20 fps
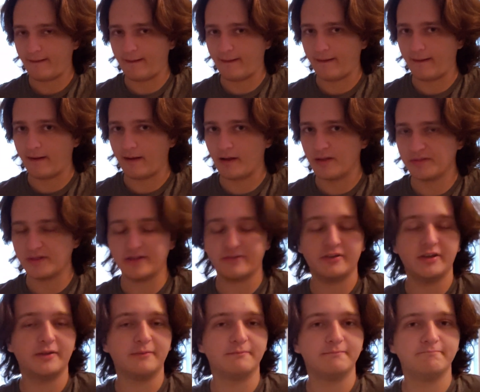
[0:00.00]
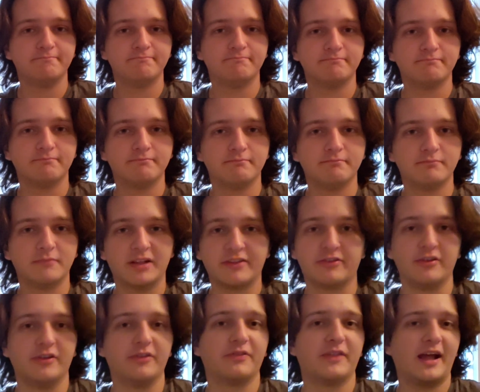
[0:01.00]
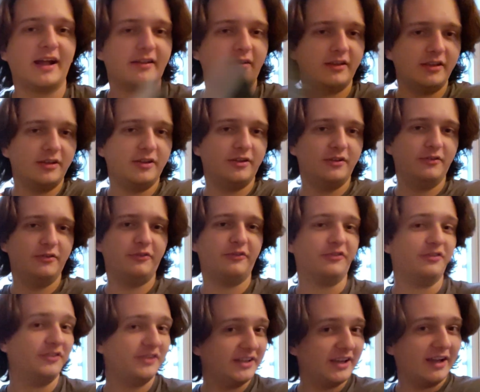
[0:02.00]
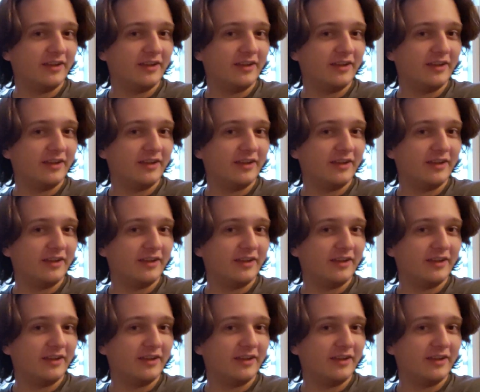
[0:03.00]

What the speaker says: And that's it. That's it. That is the